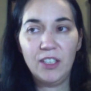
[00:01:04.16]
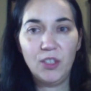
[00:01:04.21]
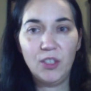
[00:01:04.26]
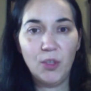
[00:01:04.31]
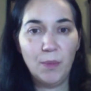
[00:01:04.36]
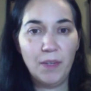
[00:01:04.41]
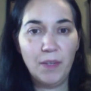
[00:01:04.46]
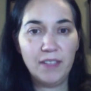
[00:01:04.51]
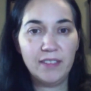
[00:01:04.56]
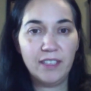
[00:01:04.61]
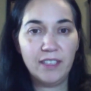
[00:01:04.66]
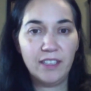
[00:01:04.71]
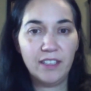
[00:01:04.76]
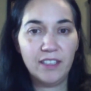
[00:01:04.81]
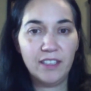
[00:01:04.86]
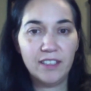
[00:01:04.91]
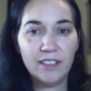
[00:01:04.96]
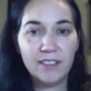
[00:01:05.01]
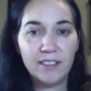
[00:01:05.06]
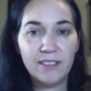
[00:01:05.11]
domestic
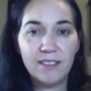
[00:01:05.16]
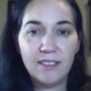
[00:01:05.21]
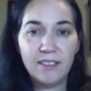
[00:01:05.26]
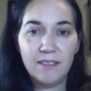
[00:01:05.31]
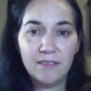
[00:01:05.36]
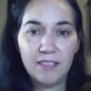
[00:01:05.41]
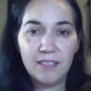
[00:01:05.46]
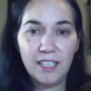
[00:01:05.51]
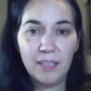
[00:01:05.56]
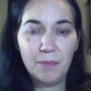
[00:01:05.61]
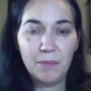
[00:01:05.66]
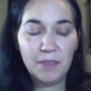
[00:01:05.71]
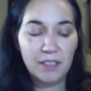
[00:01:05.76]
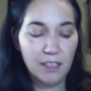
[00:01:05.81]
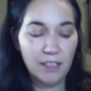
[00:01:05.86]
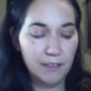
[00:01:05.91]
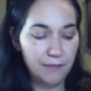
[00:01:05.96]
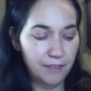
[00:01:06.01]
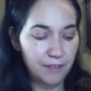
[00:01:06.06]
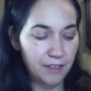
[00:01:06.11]
art type
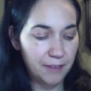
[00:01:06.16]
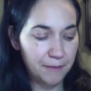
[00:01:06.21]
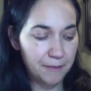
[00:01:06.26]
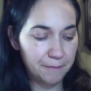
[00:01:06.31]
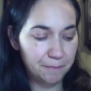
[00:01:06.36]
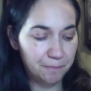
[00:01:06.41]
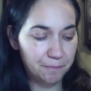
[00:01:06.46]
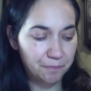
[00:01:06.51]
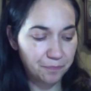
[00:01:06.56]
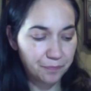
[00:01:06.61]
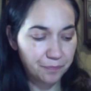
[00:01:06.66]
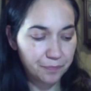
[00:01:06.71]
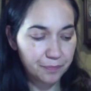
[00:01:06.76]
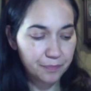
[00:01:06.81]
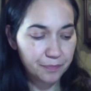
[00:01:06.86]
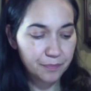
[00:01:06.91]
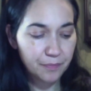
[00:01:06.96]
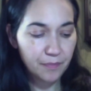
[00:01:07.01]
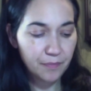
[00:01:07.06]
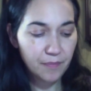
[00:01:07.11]
stuff.
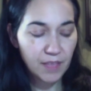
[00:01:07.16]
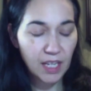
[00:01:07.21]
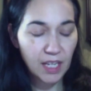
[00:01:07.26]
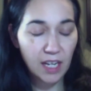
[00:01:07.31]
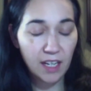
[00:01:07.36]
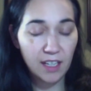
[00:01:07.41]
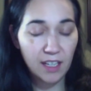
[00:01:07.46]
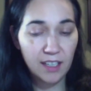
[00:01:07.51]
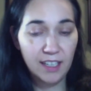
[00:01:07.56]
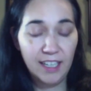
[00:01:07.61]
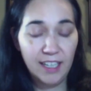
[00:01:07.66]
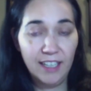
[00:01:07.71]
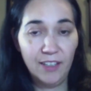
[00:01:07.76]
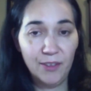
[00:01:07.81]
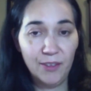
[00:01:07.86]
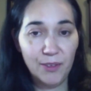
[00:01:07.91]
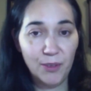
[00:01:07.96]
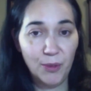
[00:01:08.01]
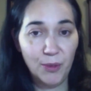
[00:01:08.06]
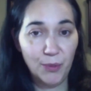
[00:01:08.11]
I
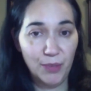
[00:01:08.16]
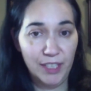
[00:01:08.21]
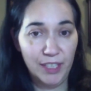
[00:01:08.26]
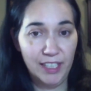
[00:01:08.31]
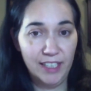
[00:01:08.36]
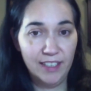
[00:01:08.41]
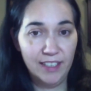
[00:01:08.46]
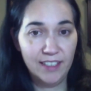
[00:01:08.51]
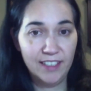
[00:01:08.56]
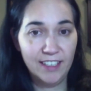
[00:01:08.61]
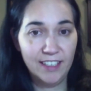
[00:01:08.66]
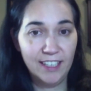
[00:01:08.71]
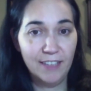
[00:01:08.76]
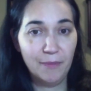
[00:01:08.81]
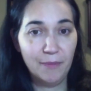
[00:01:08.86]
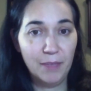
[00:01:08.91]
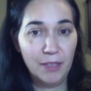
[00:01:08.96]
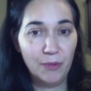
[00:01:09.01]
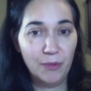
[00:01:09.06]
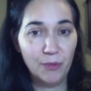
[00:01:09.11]
also read. I've
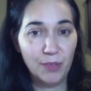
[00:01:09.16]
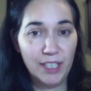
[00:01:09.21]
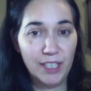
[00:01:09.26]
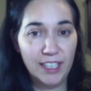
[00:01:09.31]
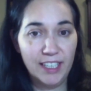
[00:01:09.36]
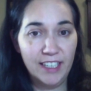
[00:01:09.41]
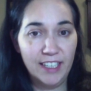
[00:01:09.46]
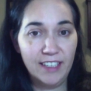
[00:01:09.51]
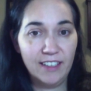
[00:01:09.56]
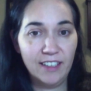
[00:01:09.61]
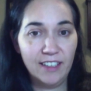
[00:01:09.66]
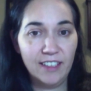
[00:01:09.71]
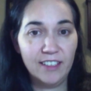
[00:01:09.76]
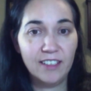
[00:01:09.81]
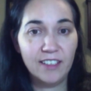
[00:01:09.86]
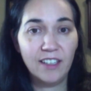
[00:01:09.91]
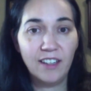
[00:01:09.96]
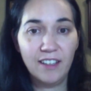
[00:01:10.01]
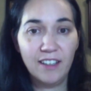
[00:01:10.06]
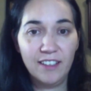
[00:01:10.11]
been reading a
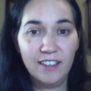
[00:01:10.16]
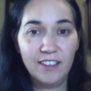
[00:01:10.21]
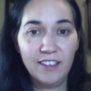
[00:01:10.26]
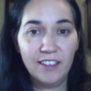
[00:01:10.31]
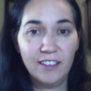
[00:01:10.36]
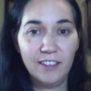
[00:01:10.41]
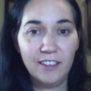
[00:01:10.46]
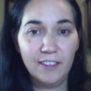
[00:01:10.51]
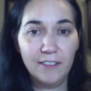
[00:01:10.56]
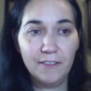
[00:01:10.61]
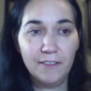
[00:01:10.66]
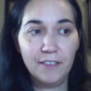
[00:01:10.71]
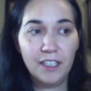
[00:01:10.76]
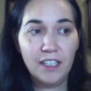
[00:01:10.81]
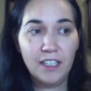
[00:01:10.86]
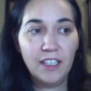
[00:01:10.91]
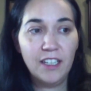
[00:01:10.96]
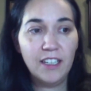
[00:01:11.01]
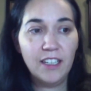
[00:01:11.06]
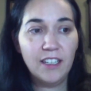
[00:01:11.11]
ton of
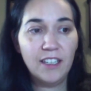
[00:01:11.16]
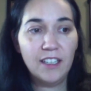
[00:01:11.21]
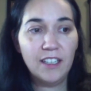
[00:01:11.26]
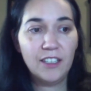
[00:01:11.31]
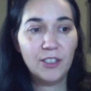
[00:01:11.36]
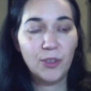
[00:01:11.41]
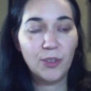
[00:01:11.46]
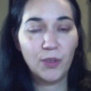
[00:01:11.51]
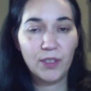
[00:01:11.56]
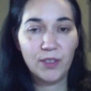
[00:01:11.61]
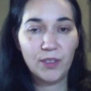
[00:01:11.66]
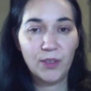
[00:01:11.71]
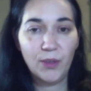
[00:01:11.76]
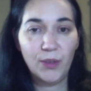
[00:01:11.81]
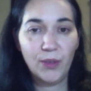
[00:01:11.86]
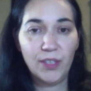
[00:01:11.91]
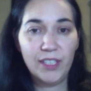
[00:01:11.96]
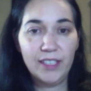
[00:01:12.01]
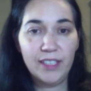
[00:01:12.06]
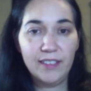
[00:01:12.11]
short
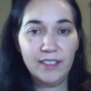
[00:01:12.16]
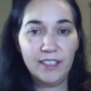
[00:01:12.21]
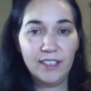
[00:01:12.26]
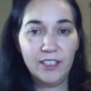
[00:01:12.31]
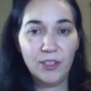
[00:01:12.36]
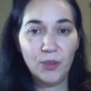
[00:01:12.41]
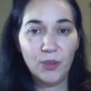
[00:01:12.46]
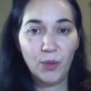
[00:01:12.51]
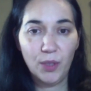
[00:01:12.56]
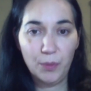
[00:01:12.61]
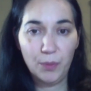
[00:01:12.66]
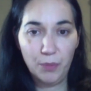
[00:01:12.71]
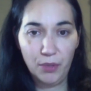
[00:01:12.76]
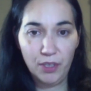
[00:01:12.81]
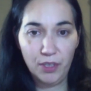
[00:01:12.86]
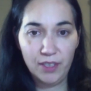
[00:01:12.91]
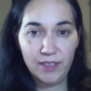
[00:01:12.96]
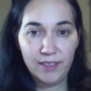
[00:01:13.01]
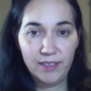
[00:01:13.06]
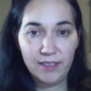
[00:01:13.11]
stories and short
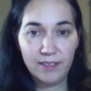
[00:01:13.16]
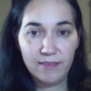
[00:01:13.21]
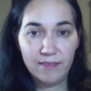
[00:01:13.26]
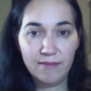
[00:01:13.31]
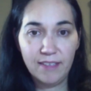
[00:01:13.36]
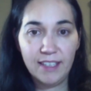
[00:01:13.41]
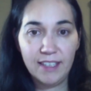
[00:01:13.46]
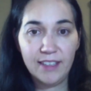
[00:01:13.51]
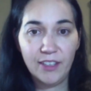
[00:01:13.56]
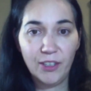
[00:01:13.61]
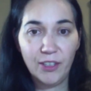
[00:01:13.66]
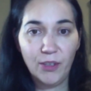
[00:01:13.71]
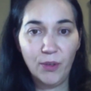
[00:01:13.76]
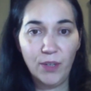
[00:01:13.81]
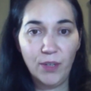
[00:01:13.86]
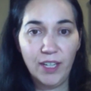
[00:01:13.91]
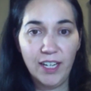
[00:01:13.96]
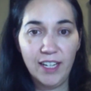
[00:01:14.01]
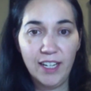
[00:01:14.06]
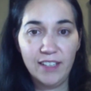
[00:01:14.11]
books, like they're
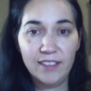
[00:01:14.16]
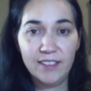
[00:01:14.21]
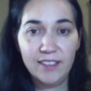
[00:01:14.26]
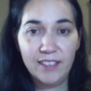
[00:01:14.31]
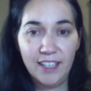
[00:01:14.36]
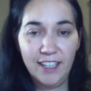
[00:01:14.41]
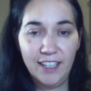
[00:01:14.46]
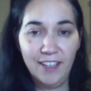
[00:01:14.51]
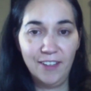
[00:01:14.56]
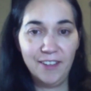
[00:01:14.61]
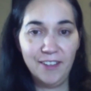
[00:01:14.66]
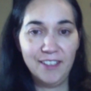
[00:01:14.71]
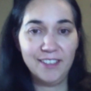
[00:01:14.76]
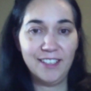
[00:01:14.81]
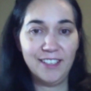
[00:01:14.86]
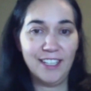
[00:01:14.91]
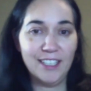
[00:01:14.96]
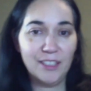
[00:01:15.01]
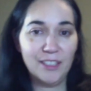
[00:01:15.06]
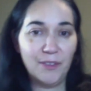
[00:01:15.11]
going out of style these
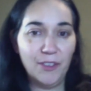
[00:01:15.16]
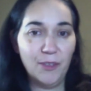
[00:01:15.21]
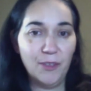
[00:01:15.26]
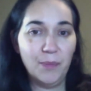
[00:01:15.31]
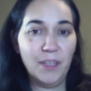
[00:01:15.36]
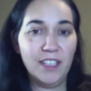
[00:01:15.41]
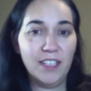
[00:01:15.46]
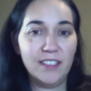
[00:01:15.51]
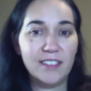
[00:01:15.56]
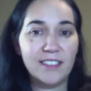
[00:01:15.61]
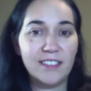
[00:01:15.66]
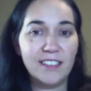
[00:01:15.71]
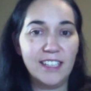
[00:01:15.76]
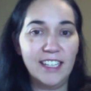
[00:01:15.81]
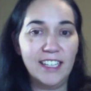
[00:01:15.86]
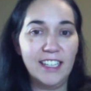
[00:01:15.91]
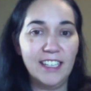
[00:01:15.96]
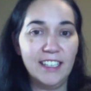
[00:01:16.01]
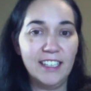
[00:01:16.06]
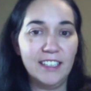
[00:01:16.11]
last few months,
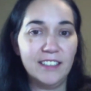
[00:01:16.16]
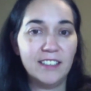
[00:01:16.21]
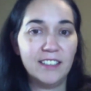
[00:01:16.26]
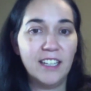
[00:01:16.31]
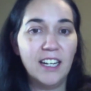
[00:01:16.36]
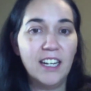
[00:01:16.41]
and